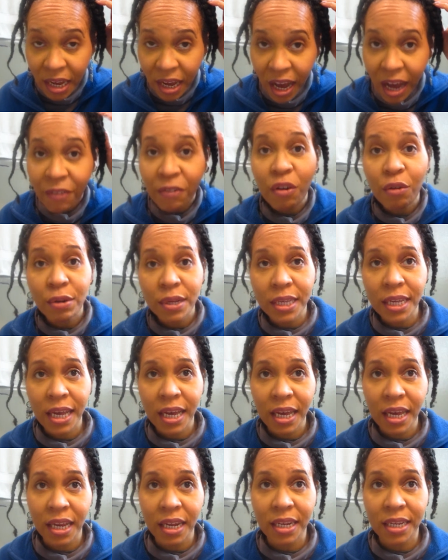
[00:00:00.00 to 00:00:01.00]
always
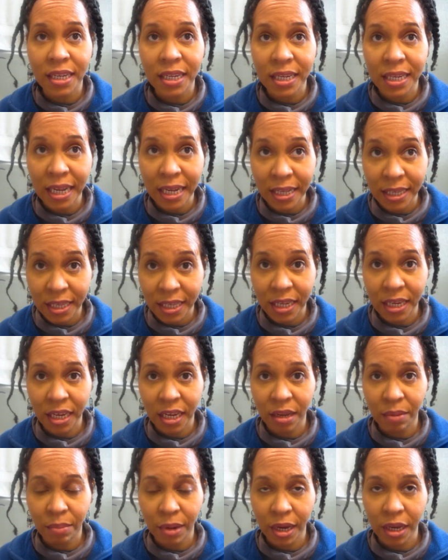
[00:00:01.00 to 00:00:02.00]
had density
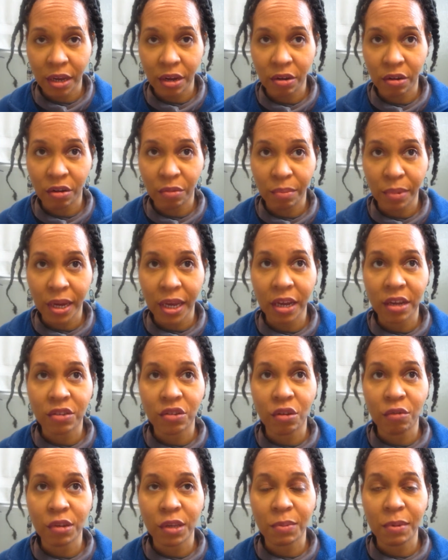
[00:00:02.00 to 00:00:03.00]
in my hair. My hair's
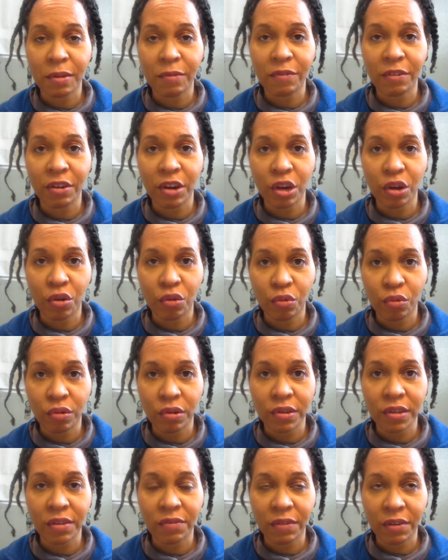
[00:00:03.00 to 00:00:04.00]
always been very
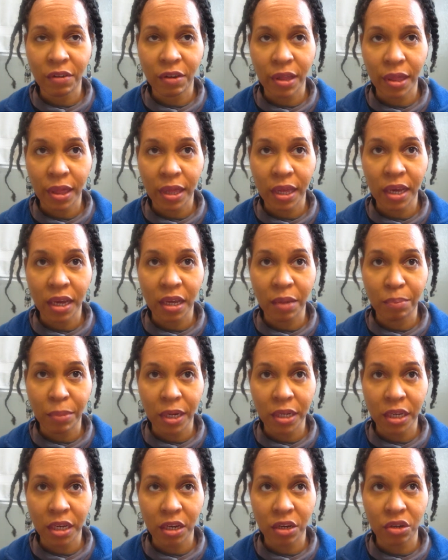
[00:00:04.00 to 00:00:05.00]
coarse and very thick, my
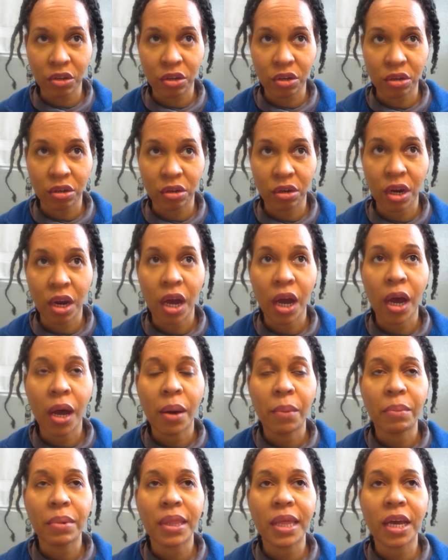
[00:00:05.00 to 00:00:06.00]
texture.
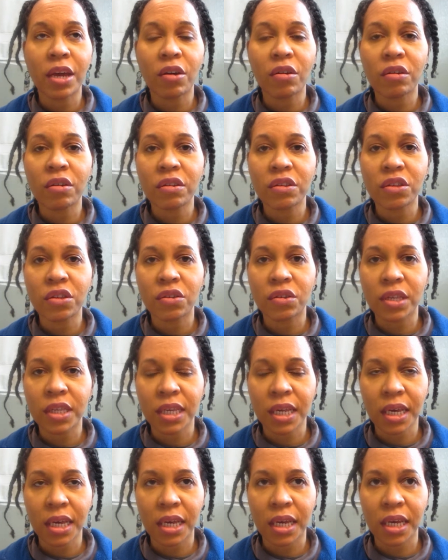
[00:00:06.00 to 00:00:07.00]
But they also
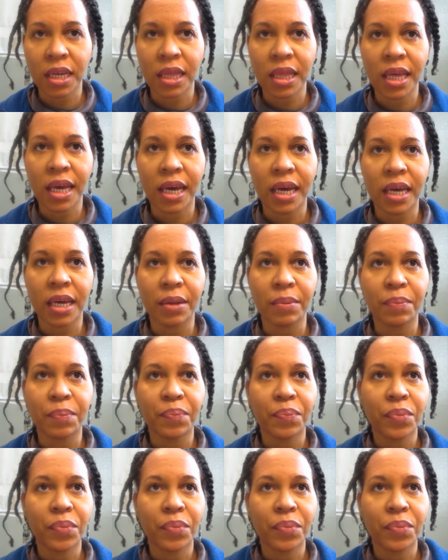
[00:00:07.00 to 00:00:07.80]
said that